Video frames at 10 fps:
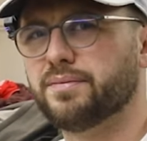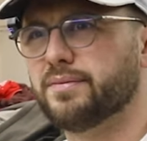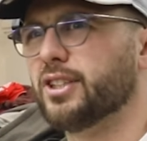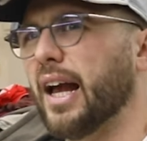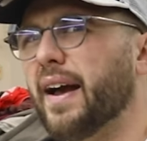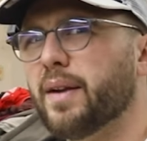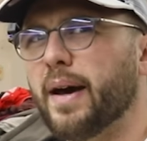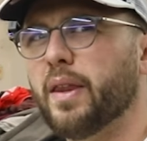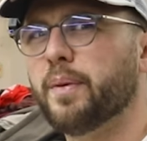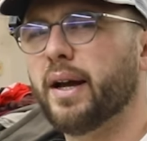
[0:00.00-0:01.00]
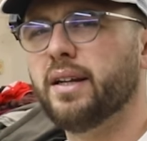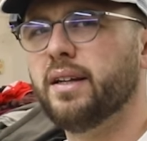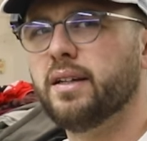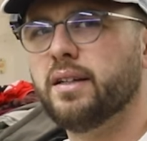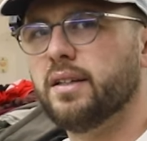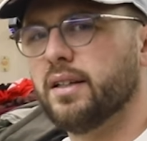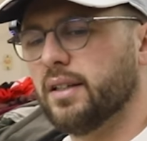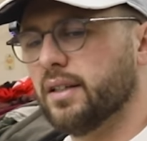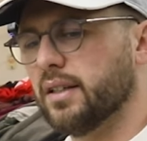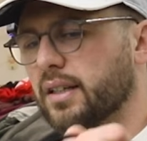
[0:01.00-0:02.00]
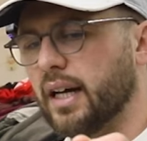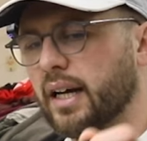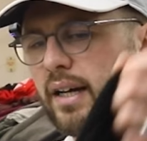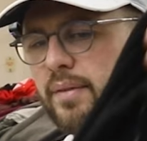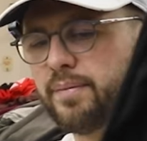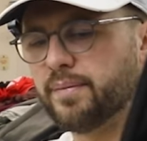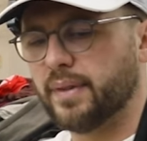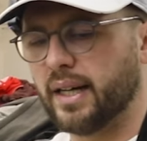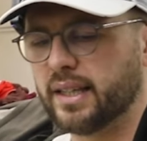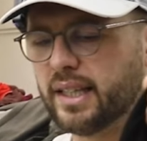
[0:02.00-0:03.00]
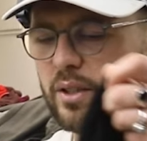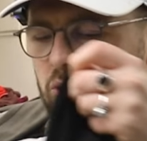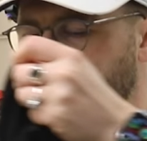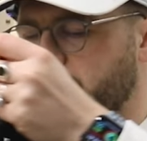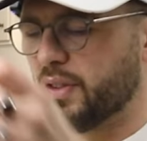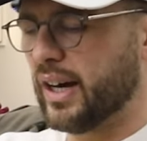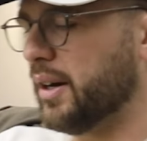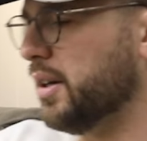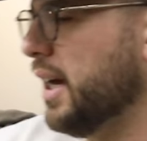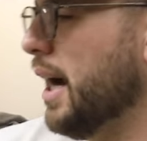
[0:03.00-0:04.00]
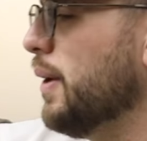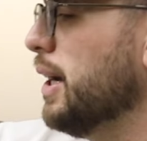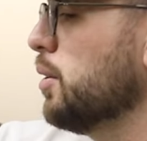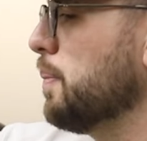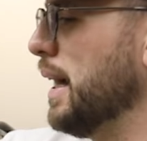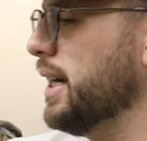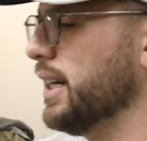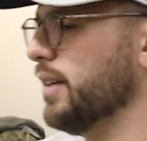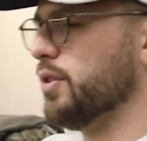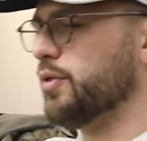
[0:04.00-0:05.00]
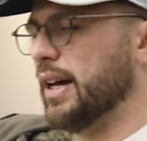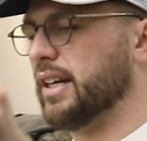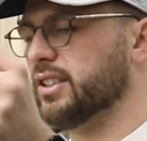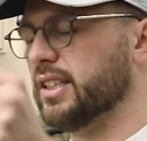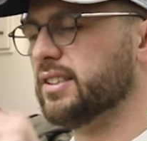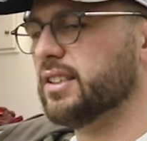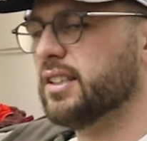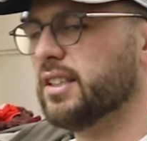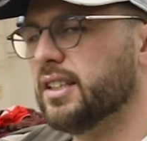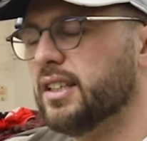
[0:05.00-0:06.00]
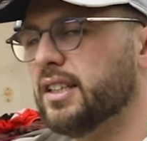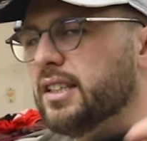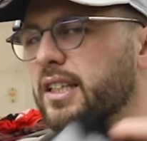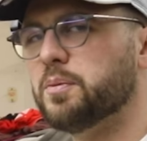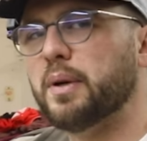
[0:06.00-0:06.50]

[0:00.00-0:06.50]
shouting about the brand. And I think there was a lot of that. How I look back at it in reflection is, these